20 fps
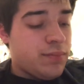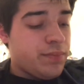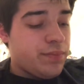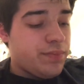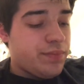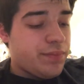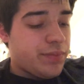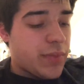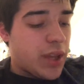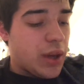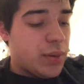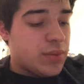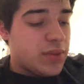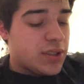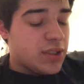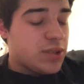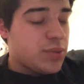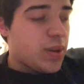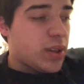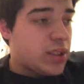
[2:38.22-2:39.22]
I
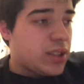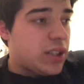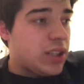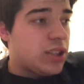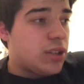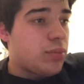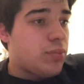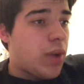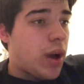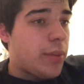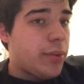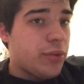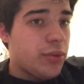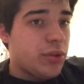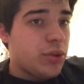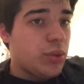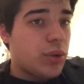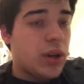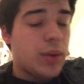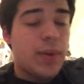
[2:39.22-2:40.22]
was expecting either Bobby
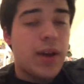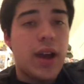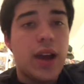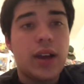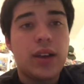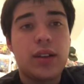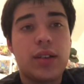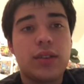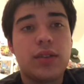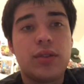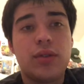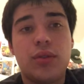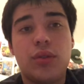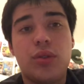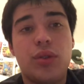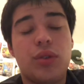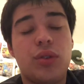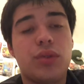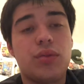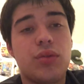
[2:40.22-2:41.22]
Roode to win it back
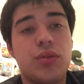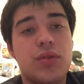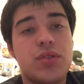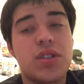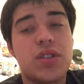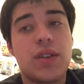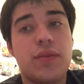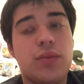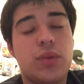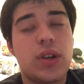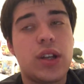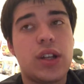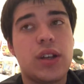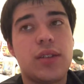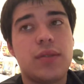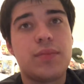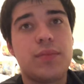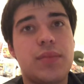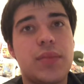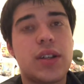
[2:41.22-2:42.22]
or Rusev winning
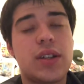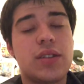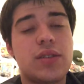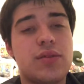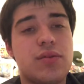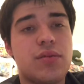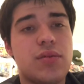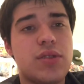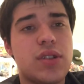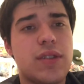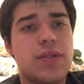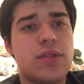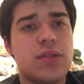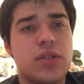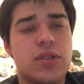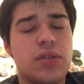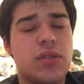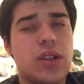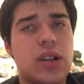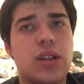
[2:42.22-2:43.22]
it because Rusev was
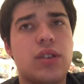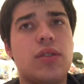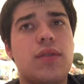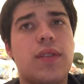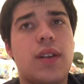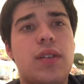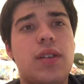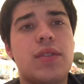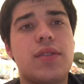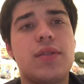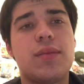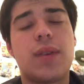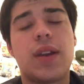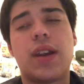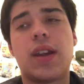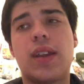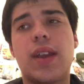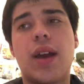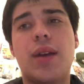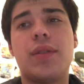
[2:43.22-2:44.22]
goading over at
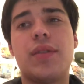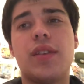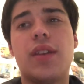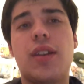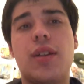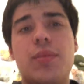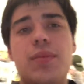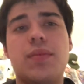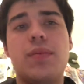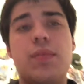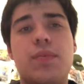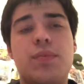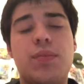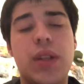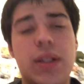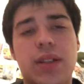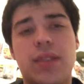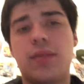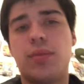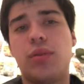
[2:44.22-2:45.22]
WrestleMania. That was another
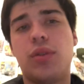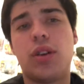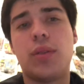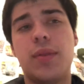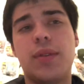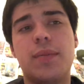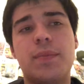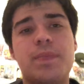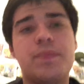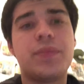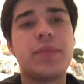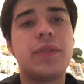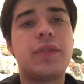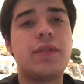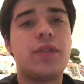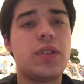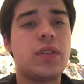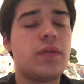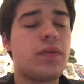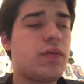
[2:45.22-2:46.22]
big disappointment
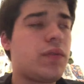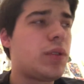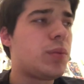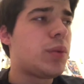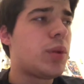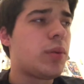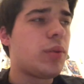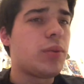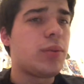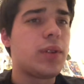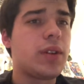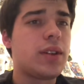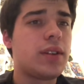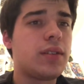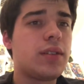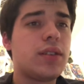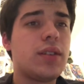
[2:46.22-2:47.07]
for from WWE.